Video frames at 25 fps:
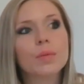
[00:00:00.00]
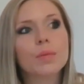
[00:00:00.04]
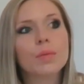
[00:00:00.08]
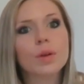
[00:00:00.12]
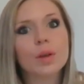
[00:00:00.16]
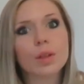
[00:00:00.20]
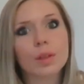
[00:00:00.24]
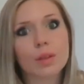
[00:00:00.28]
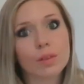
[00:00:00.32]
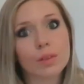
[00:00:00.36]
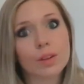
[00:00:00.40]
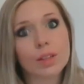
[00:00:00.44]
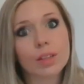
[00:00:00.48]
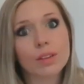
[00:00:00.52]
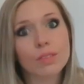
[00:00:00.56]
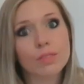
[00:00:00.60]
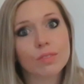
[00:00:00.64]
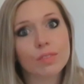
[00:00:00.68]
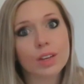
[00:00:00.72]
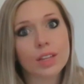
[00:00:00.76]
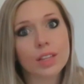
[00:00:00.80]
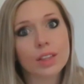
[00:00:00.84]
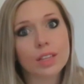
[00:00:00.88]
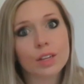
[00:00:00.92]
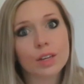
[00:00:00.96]
really, really
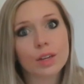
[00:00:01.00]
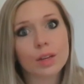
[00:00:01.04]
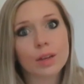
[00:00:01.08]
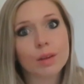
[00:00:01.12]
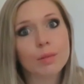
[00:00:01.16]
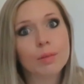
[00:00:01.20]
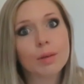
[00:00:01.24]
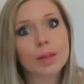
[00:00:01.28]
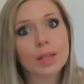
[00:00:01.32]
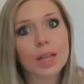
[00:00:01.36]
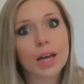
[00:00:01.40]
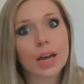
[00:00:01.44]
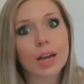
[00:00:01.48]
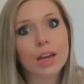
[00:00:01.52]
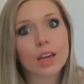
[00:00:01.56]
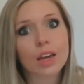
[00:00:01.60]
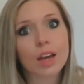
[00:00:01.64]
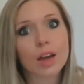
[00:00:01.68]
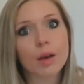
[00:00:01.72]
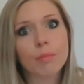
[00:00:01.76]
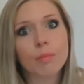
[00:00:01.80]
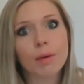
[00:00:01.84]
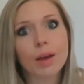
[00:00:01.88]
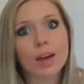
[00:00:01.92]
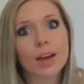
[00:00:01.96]
fun. They're gonna be like
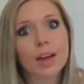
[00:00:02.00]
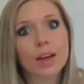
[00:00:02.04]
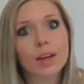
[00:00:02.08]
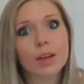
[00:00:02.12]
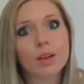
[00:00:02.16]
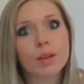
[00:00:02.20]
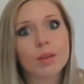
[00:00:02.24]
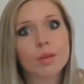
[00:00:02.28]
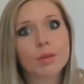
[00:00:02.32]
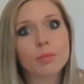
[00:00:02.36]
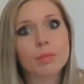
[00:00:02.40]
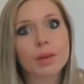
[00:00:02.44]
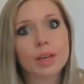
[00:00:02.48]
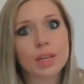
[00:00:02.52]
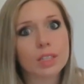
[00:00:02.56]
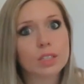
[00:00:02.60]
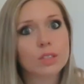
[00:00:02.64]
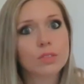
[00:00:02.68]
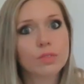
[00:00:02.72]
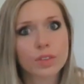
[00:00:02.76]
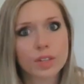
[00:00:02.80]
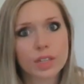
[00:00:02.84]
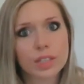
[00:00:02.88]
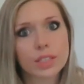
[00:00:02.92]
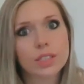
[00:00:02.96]
my
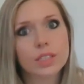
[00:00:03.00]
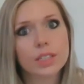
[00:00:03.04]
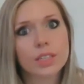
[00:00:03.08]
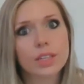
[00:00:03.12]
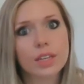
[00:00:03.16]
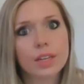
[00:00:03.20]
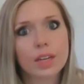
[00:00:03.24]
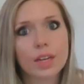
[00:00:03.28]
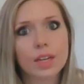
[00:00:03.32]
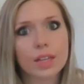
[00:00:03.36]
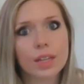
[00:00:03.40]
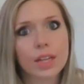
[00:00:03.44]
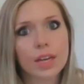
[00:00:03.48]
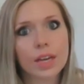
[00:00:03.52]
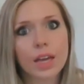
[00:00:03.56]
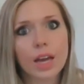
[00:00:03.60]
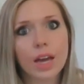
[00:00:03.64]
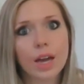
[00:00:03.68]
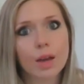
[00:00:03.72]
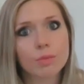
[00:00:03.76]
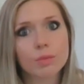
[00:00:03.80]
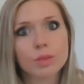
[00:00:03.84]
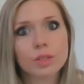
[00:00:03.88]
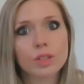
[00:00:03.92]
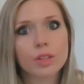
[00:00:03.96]
best friends, like
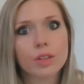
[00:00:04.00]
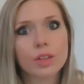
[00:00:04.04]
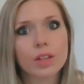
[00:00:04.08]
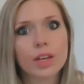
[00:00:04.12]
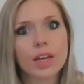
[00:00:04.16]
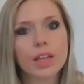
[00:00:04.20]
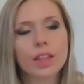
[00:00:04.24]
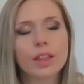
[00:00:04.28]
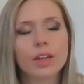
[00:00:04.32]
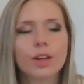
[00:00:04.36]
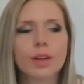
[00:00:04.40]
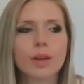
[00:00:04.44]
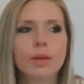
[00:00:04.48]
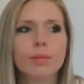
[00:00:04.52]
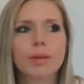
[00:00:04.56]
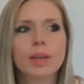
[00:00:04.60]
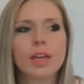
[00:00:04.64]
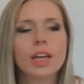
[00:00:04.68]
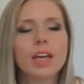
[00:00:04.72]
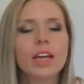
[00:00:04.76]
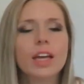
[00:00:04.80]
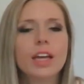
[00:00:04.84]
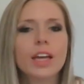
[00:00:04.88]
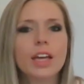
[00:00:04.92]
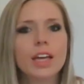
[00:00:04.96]
absolutely. They're gonna
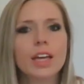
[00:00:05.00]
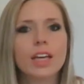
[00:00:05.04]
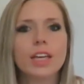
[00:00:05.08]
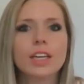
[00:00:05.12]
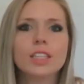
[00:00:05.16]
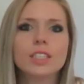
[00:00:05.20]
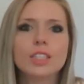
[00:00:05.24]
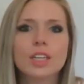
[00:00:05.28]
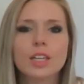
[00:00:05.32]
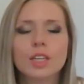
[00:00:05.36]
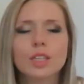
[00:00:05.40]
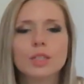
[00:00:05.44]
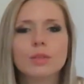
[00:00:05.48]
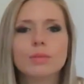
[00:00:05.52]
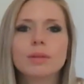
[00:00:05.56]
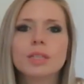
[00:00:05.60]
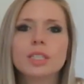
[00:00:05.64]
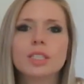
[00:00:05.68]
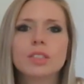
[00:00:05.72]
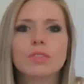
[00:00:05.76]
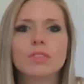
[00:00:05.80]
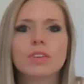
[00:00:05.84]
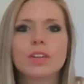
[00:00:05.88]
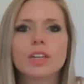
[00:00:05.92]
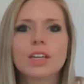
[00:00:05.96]
be each other's
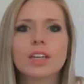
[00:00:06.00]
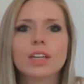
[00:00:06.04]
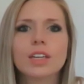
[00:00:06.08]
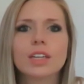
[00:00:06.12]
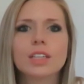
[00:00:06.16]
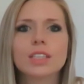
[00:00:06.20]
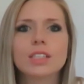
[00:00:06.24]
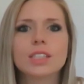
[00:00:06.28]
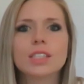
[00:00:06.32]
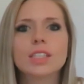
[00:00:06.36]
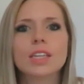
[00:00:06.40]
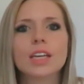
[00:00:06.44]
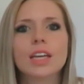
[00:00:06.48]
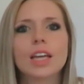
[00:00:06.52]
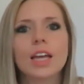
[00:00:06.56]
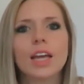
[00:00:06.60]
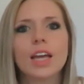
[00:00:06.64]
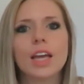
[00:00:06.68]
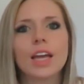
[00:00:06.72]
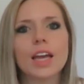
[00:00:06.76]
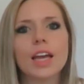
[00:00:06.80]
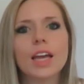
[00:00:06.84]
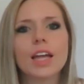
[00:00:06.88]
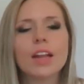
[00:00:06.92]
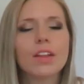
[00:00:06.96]
best friends
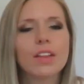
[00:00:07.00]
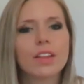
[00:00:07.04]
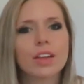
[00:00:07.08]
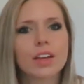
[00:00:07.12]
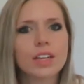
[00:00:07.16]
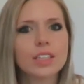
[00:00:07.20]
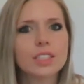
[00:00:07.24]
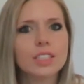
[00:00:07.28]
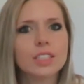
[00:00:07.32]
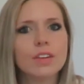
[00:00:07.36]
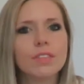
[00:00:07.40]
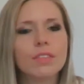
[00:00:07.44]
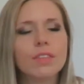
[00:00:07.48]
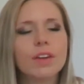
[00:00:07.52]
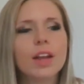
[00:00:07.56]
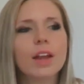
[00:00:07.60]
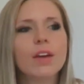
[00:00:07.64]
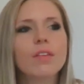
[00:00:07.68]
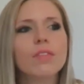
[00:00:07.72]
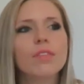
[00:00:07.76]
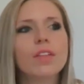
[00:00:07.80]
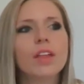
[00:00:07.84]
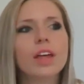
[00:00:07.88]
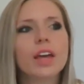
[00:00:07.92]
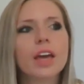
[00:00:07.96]
and all that kind of stuff. And
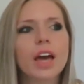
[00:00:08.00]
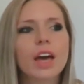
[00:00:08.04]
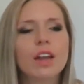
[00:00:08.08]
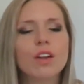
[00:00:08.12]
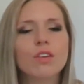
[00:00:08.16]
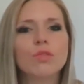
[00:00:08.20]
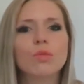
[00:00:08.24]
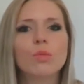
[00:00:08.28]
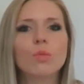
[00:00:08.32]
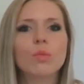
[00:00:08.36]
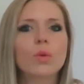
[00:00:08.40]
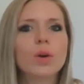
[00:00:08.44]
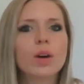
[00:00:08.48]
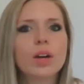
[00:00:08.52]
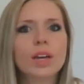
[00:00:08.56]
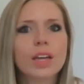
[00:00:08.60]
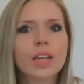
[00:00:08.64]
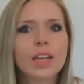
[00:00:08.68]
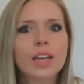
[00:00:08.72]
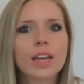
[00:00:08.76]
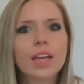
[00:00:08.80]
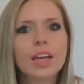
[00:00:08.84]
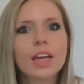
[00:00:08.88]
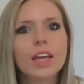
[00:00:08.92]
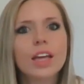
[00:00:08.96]
I feel like out of
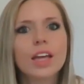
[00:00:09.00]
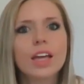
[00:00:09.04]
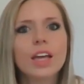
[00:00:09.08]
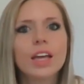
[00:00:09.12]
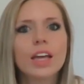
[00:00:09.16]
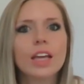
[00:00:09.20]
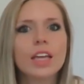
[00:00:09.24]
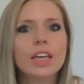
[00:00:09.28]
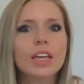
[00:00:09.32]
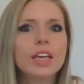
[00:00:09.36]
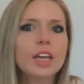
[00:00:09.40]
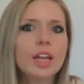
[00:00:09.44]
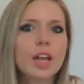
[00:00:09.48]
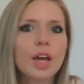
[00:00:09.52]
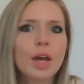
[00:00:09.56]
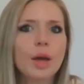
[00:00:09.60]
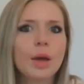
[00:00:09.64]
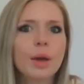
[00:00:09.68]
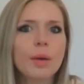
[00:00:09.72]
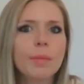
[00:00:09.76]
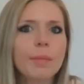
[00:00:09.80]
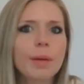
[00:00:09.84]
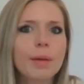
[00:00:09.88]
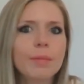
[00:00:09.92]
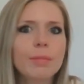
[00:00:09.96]
one, you
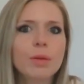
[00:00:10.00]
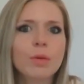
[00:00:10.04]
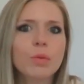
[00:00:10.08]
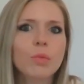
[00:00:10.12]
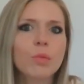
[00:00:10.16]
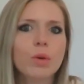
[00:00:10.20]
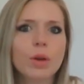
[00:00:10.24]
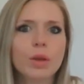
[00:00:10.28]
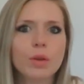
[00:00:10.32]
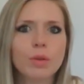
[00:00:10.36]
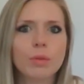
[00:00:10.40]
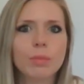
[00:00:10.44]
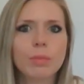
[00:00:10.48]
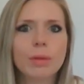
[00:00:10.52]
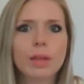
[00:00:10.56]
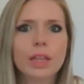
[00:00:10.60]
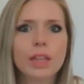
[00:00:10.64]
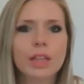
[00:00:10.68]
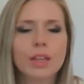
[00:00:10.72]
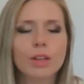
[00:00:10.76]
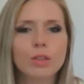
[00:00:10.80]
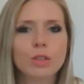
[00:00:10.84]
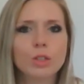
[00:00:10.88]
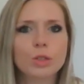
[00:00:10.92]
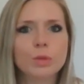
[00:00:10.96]
know, maybe one will be a
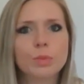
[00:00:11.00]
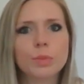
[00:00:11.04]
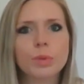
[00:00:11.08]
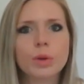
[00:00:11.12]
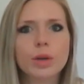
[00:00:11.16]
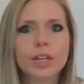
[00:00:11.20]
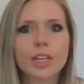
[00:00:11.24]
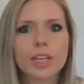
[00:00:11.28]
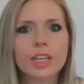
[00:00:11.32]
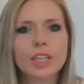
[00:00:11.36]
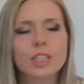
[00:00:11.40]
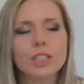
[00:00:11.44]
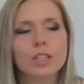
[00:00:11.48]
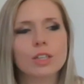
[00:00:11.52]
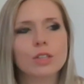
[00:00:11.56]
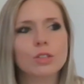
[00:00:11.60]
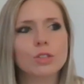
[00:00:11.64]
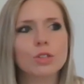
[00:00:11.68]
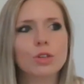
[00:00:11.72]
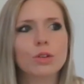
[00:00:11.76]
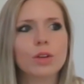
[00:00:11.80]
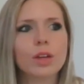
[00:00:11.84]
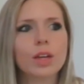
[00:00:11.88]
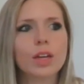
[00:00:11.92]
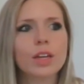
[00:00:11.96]
little sporty, so
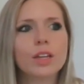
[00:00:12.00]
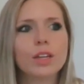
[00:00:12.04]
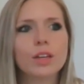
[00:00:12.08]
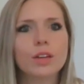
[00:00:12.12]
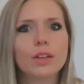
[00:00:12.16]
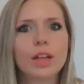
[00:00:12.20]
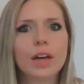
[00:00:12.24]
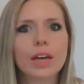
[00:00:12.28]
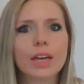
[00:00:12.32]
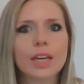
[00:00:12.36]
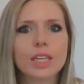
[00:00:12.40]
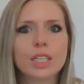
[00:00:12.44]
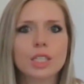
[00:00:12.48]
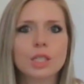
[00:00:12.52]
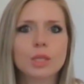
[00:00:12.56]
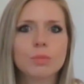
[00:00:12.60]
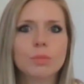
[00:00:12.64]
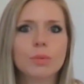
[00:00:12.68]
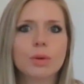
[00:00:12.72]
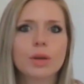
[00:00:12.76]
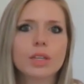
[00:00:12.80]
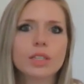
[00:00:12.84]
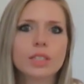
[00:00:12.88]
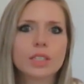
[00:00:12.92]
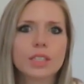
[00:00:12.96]
Joel can do like his
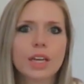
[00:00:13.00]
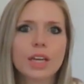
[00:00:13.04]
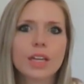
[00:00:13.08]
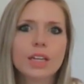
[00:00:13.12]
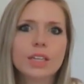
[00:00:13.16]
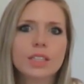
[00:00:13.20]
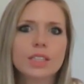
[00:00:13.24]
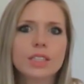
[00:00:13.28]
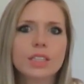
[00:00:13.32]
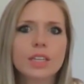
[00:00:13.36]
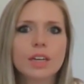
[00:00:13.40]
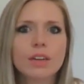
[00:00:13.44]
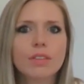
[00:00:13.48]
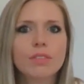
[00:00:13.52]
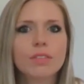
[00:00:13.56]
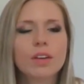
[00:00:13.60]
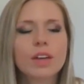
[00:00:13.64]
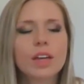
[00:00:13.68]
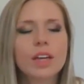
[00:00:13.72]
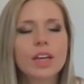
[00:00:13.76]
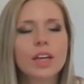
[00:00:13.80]
sports kind of stuff